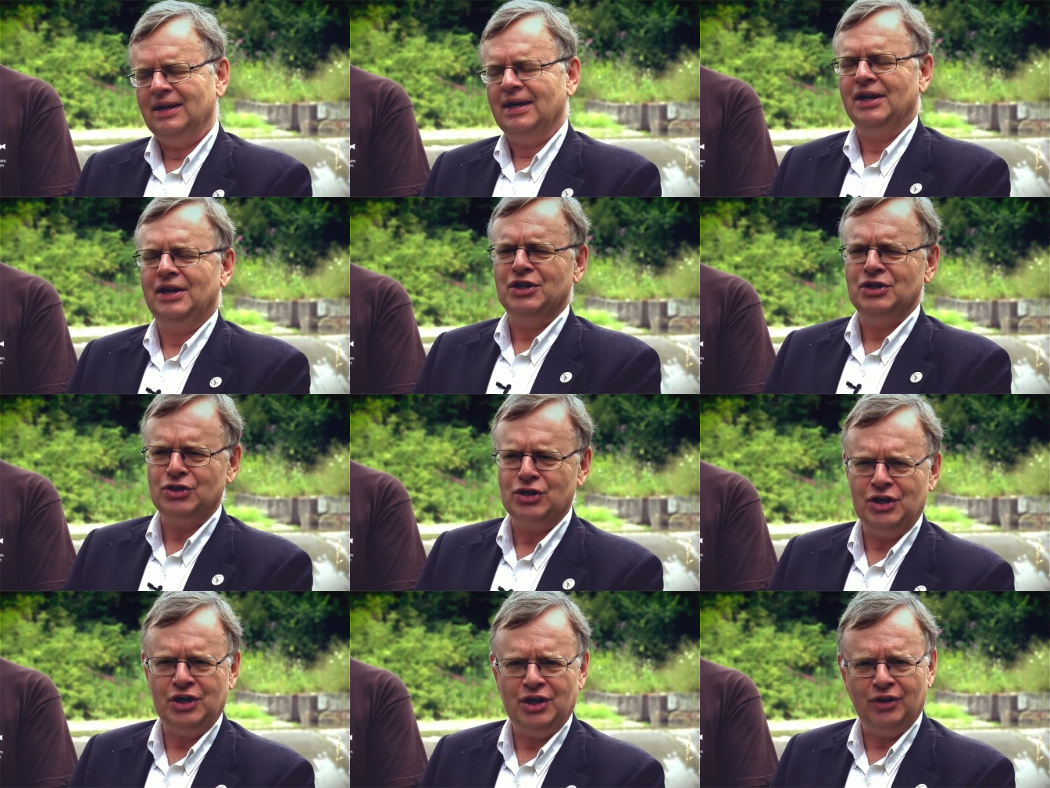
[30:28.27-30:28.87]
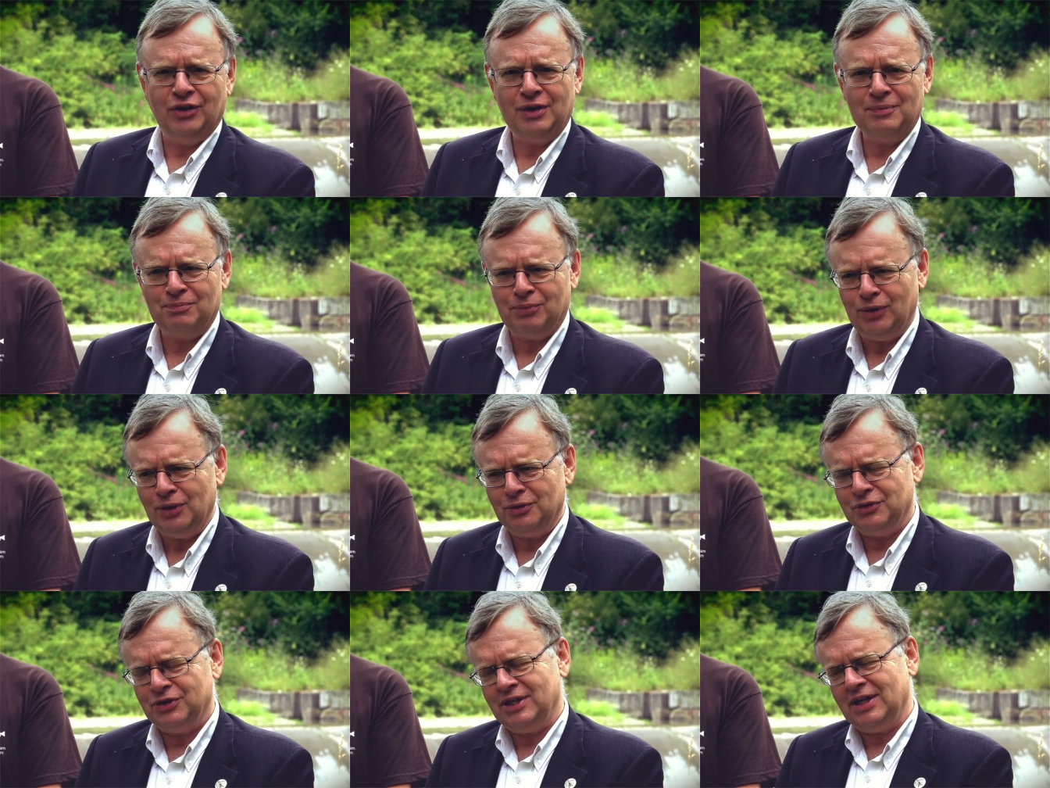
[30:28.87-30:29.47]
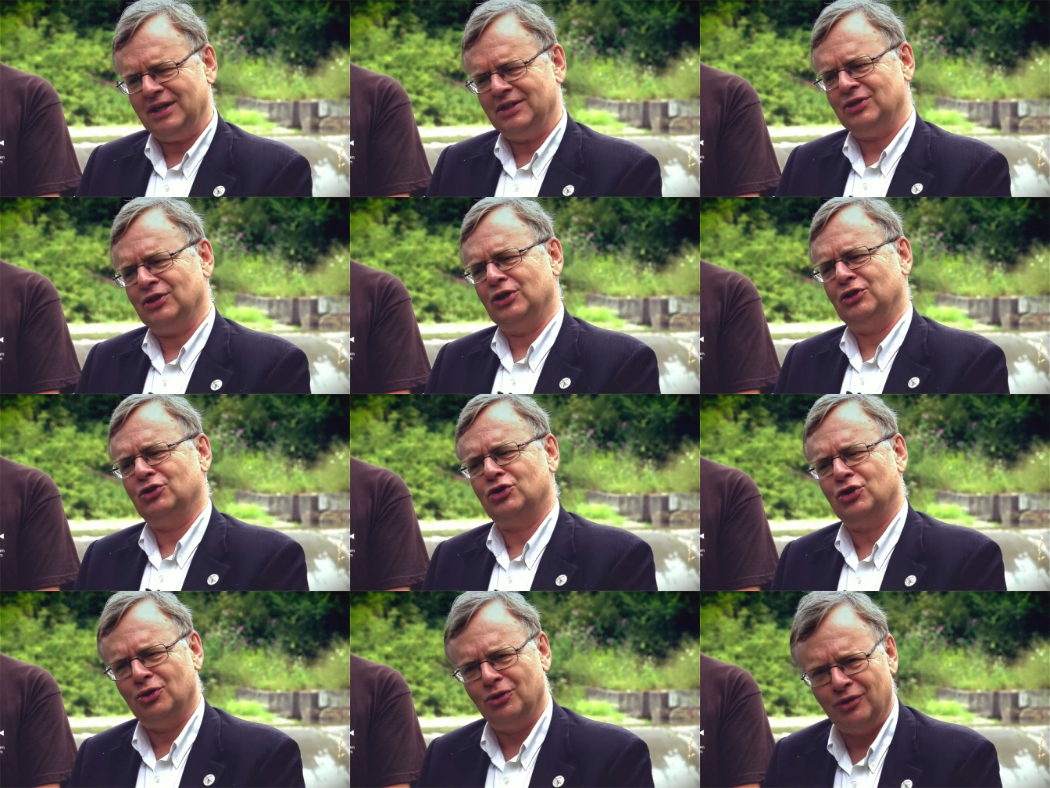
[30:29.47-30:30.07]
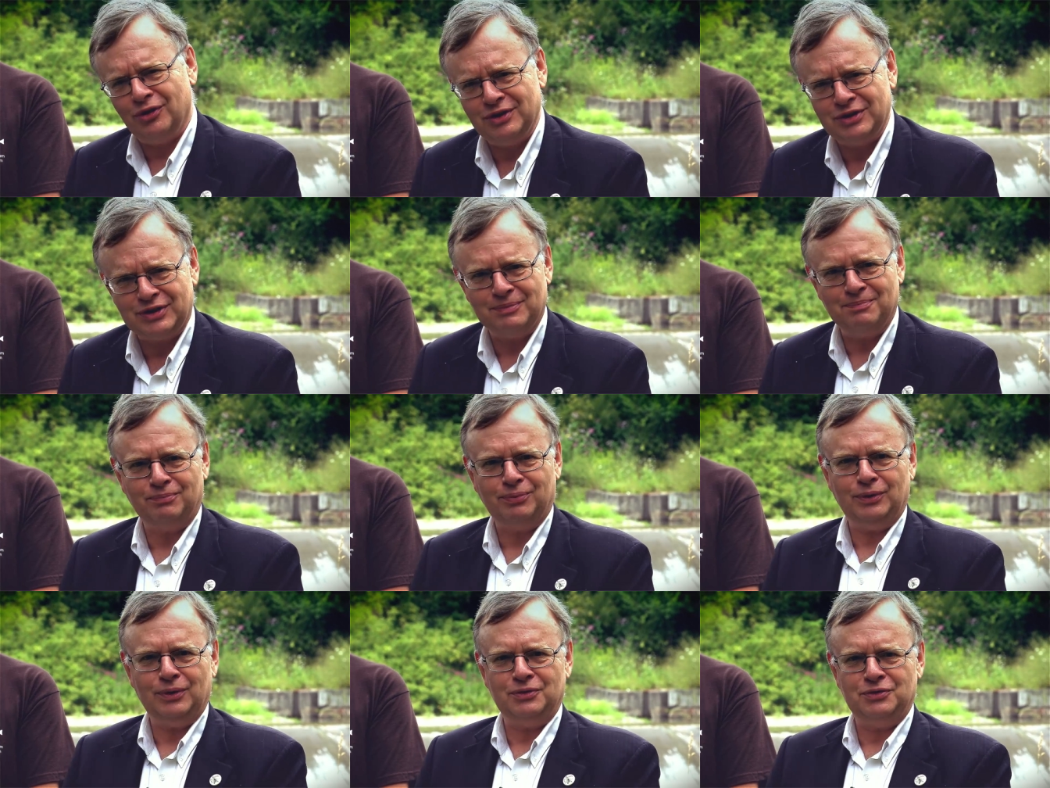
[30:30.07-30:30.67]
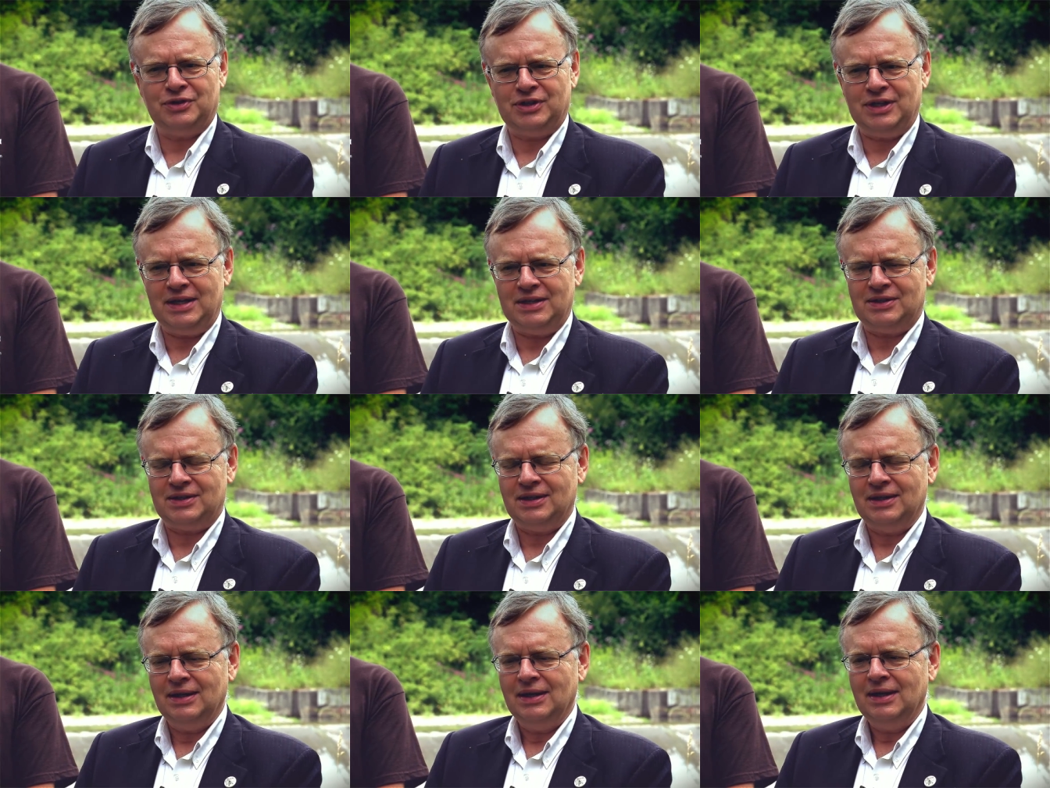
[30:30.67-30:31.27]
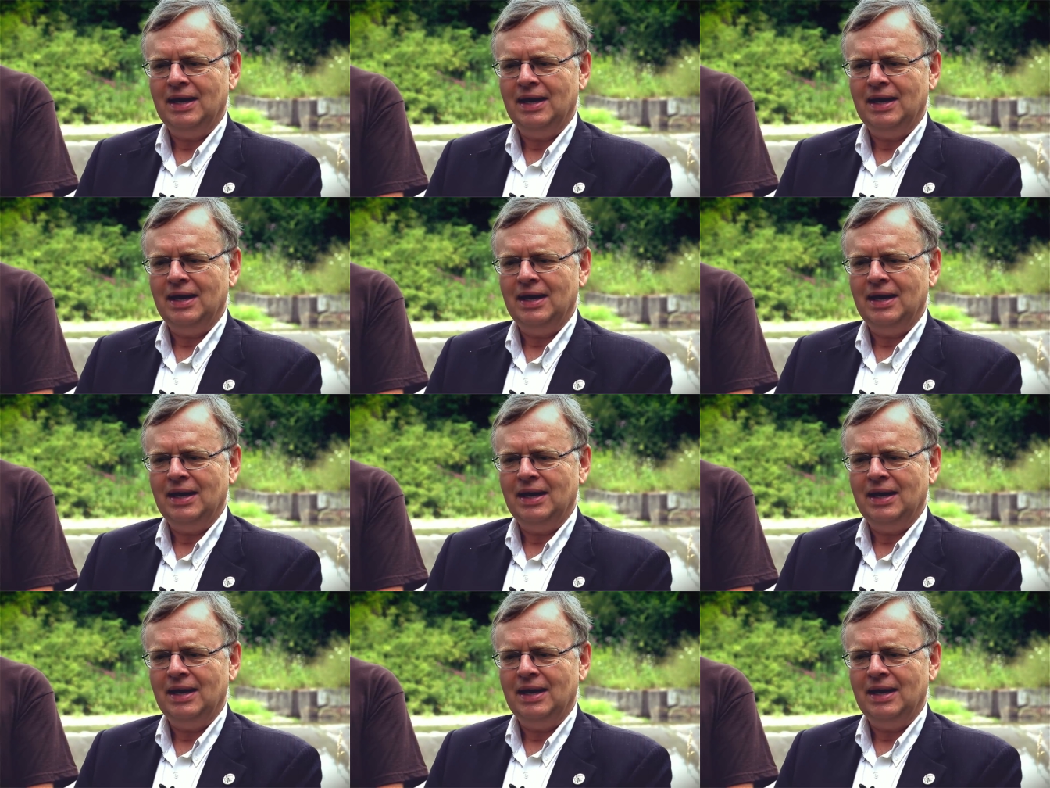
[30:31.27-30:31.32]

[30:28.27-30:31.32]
an engineering process, a tourism process,